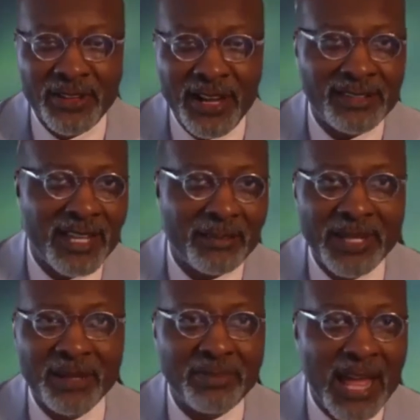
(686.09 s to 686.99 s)
And I stopped
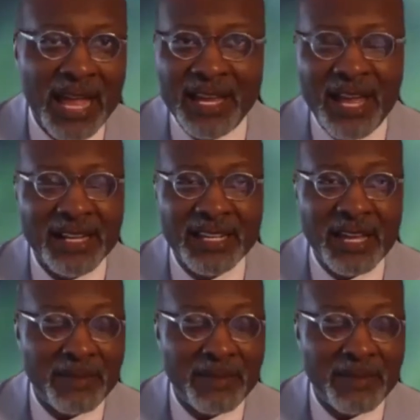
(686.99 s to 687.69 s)
being a black guy to him,